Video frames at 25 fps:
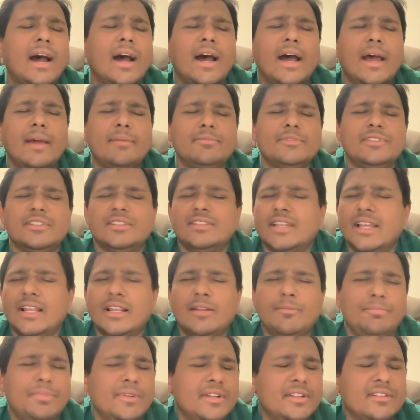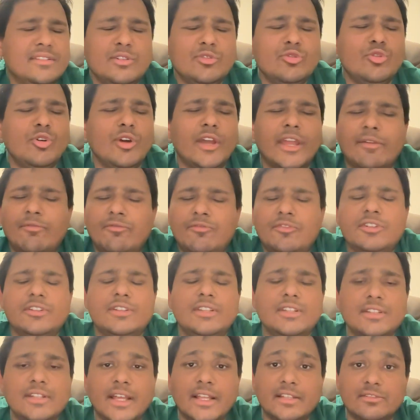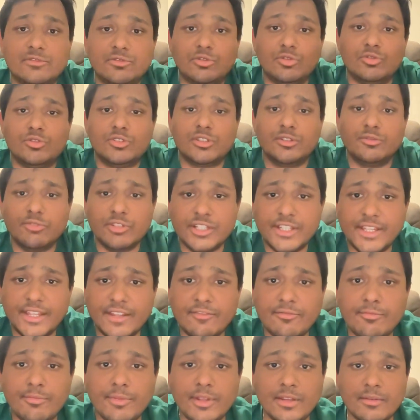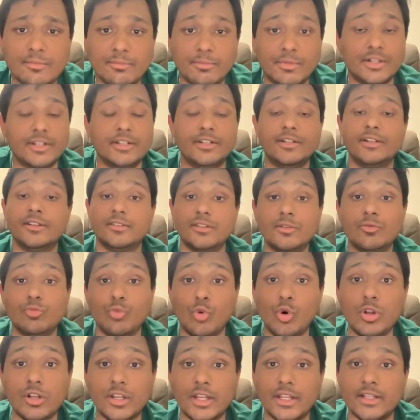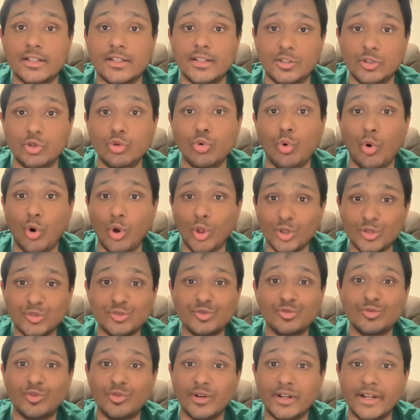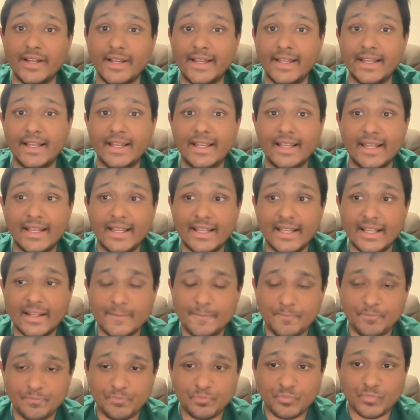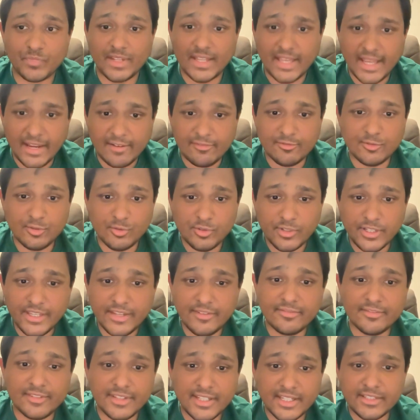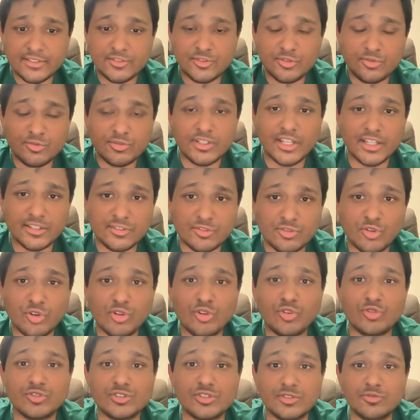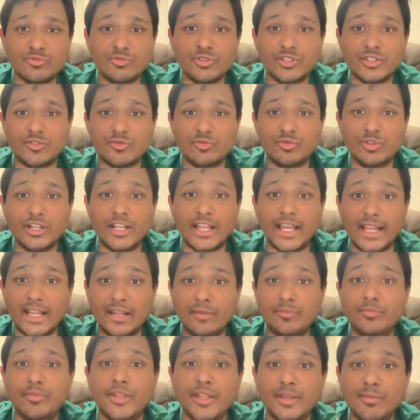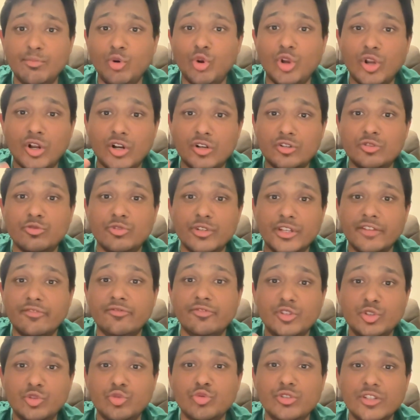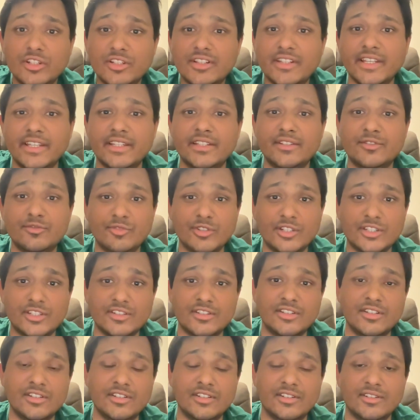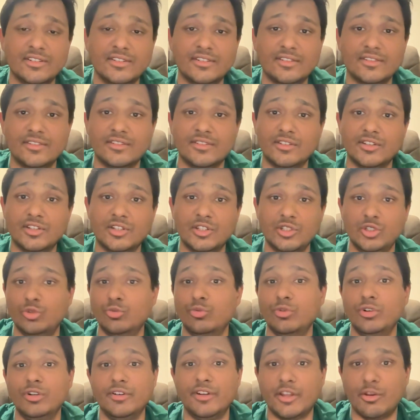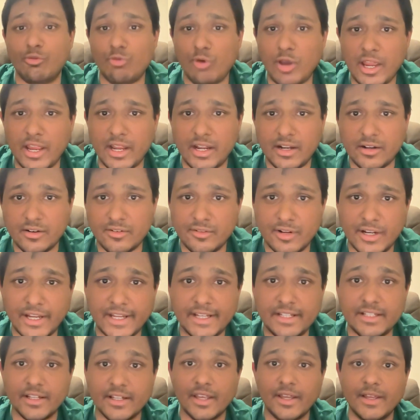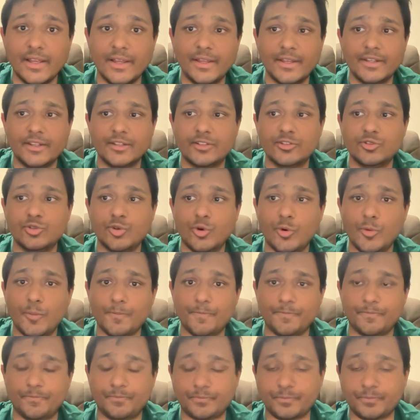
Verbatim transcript: I'm just helpless. You know, everything the astrologer will give me, but it doesn't work like that. You also have to give things to the astrologer, which will help him or her to give you the things which you will require, right? So